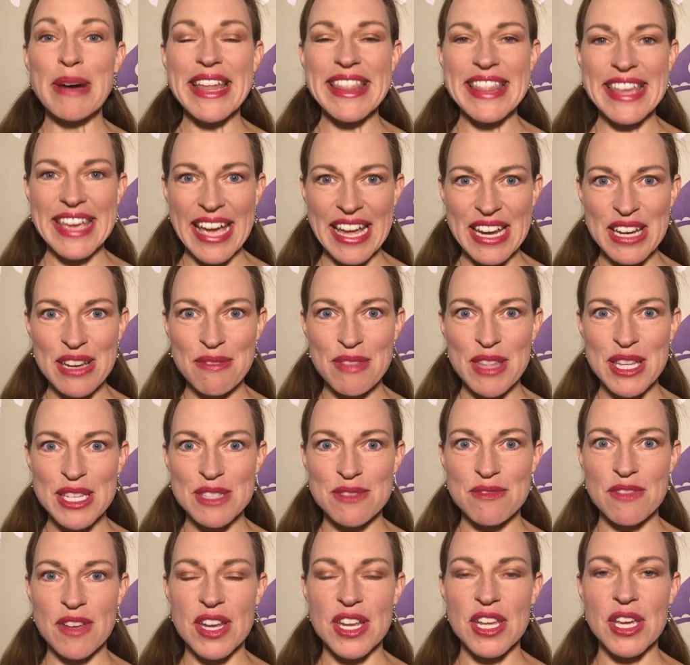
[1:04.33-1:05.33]
the end of this
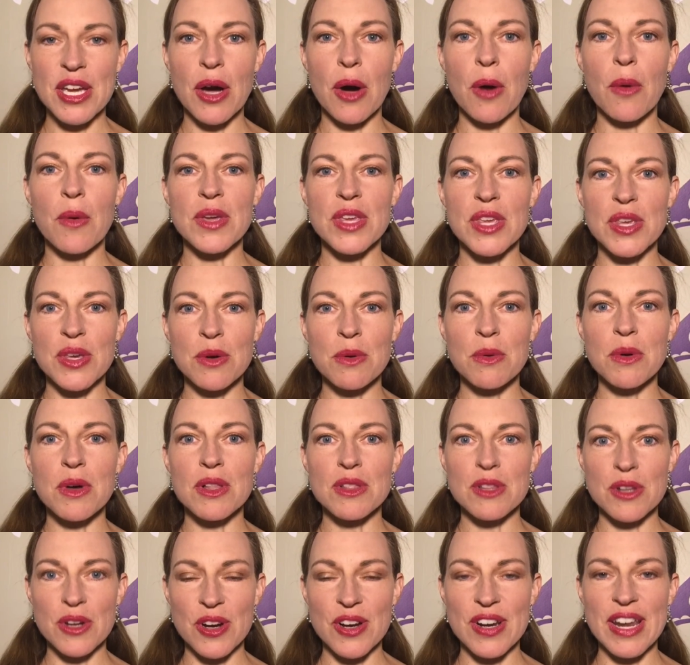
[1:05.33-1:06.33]
video, you will
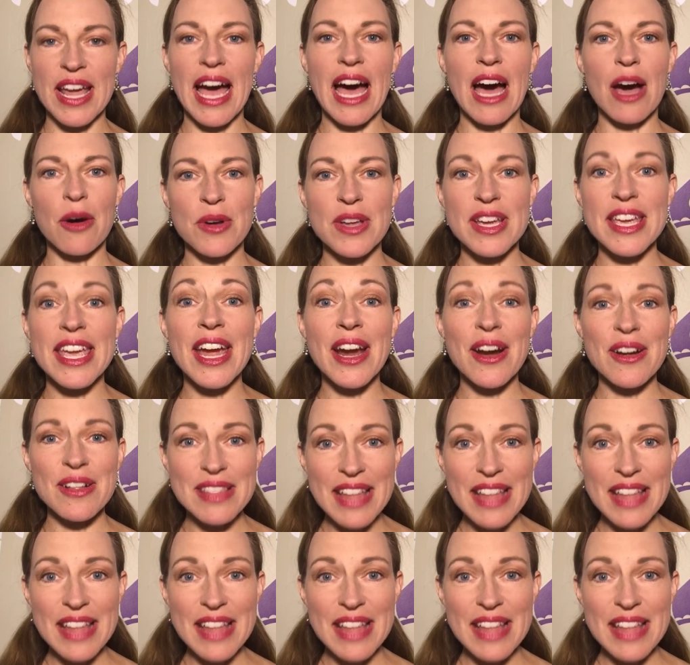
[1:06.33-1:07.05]
learn how to care